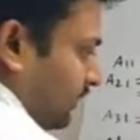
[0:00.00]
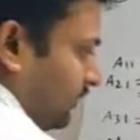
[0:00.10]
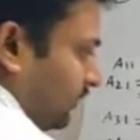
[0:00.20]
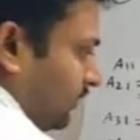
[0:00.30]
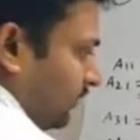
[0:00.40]

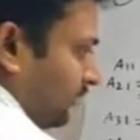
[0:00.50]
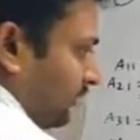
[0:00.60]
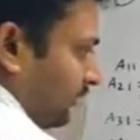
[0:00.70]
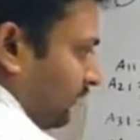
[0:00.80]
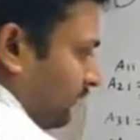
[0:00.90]
cos
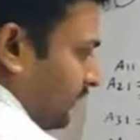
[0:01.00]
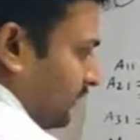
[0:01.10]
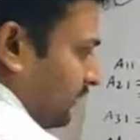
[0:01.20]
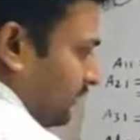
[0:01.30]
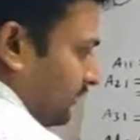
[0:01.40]
alpha
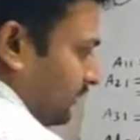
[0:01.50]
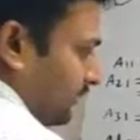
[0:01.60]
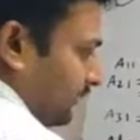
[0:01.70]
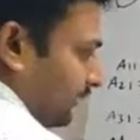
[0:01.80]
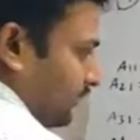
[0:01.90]

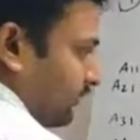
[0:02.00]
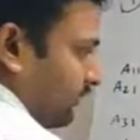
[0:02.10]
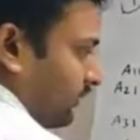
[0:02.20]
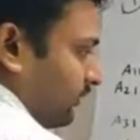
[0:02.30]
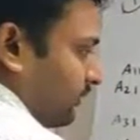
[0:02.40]

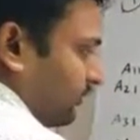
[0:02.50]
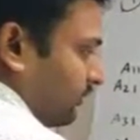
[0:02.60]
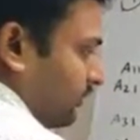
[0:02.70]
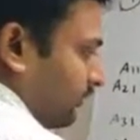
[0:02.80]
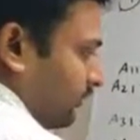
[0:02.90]
0,
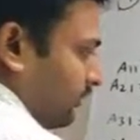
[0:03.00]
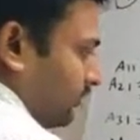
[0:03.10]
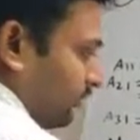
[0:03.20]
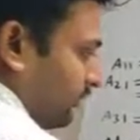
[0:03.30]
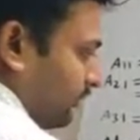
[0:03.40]
0,
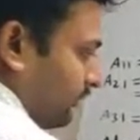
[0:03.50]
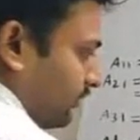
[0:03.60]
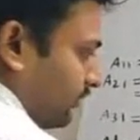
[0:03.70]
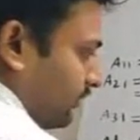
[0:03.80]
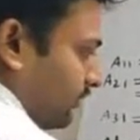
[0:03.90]
0,